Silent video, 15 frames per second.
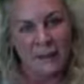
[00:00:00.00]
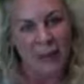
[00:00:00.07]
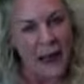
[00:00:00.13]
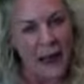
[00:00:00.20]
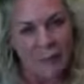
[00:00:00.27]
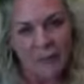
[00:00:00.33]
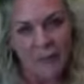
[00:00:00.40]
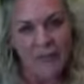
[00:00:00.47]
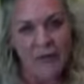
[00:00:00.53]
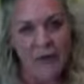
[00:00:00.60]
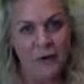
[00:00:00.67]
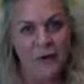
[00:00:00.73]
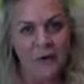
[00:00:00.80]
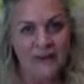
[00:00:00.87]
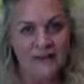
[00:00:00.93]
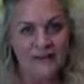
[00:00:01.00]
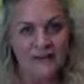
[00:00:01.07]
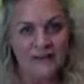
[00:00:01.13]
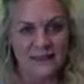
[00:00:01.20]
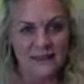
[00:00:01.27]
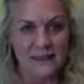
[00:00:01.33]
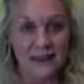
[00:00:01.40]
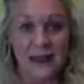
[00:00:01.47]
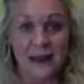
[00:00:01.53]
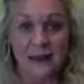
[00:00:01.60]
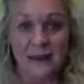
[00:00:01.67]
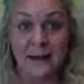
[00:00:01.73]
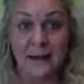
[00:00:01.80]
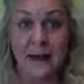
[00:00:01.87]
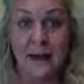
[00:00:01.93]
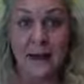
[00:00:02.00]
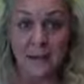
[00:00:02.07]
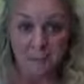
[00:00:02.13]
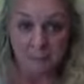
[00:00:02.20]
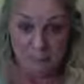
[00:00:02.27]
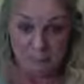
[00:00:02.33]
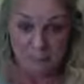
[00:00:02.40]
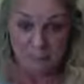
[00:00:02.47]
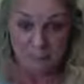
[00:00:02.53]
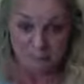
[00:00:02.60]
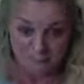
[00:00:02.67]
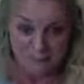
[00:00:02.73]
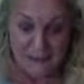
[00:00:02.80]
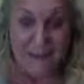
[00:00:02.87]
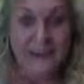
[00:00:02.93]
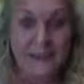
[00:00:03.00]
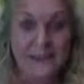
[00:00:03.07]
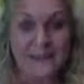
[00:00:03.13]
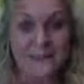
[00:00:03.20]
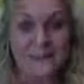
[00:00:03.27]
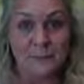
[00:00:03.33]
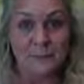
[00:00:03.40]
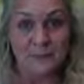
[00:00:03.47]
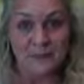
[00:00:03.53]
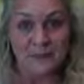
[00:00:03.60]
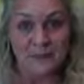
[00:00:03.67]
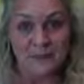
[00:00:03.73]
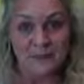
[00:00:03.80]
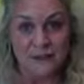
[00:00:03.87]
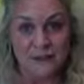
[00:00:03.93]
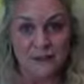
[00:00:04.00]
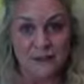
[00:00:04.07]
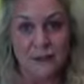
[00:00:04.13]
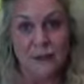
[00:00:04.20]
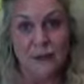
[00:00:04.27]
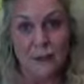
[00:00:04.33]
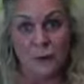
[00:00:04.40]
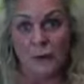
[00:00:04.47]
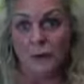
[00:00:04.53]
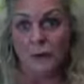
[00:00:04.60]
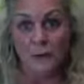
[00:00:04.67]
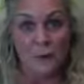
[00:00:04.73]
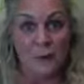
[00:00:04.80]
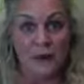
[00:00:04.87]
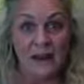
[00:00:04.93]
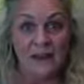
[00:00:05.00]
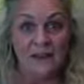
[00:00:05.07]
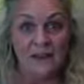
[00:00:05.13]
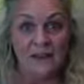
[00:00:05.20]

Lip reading: hyper focus and being disciplined to do the work that we're here to